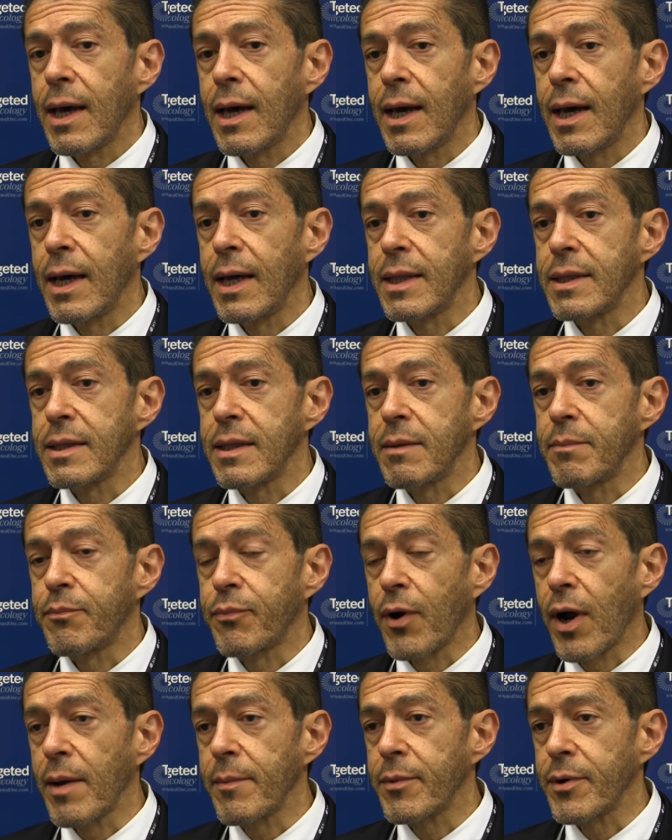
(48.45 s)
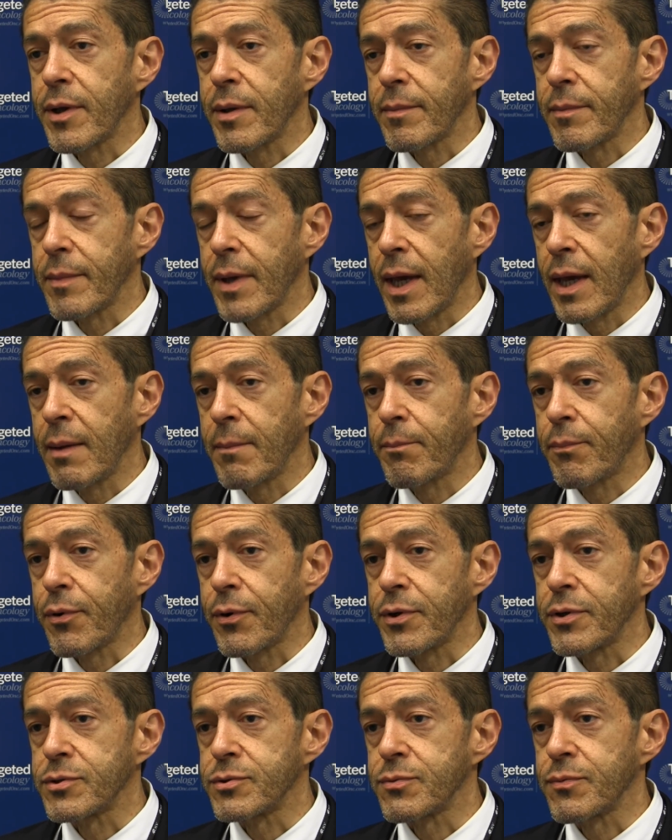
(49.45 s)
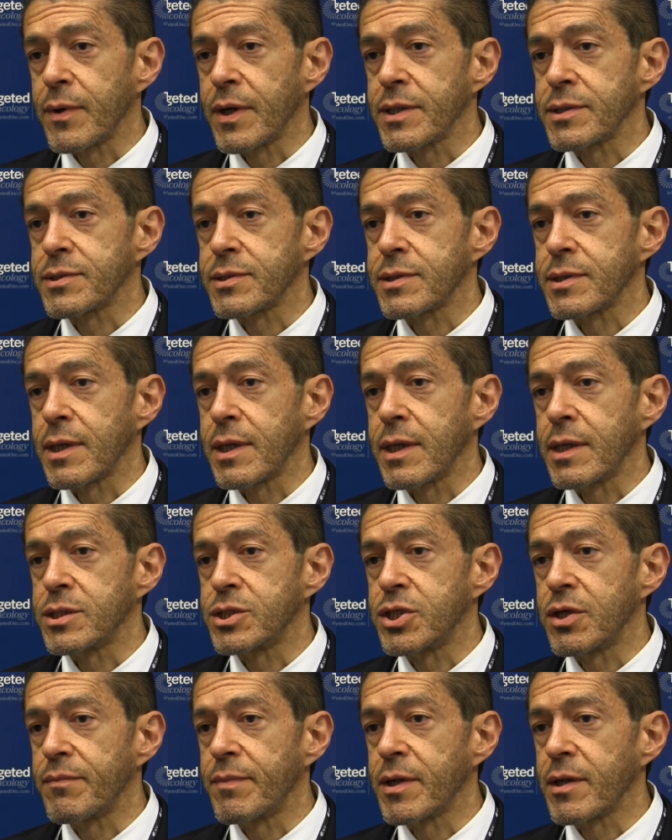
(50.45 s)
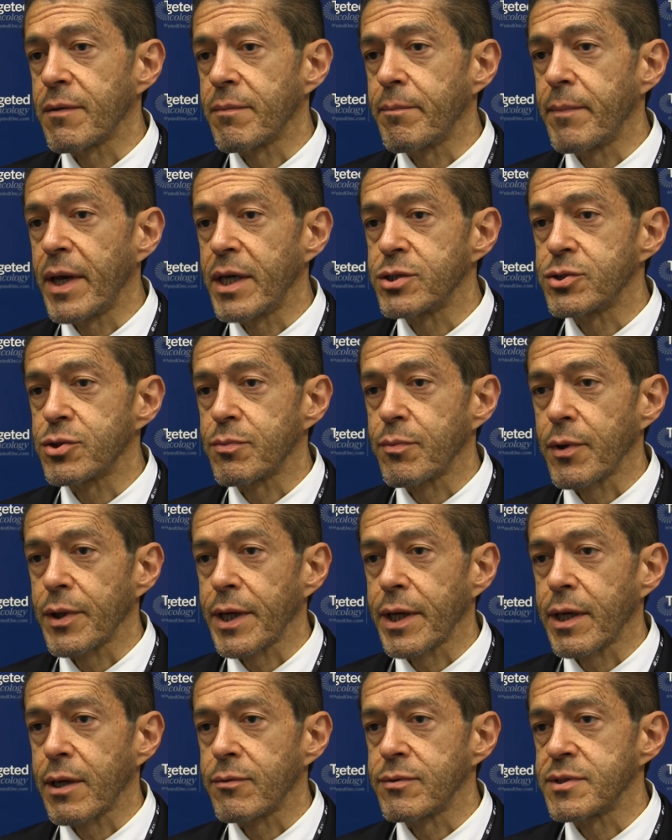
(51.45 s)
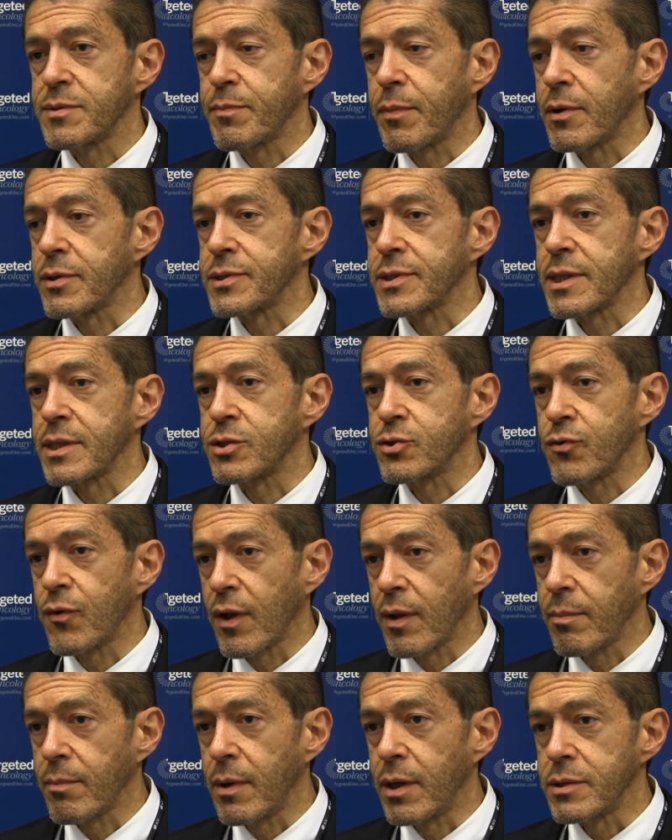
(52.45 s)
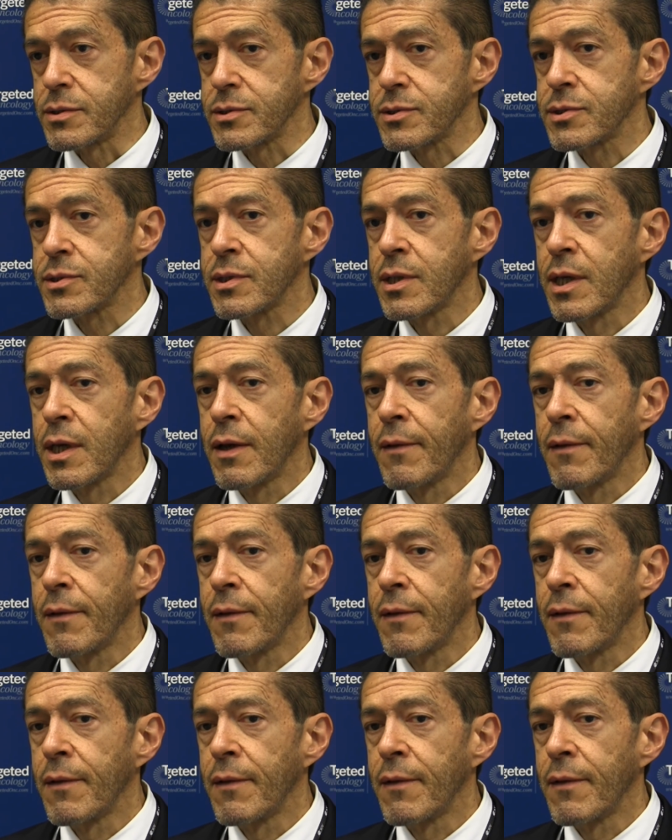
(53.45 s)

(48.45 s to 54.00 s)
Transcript: And the primary endpoint was the achievement of major molecular response at 12 months.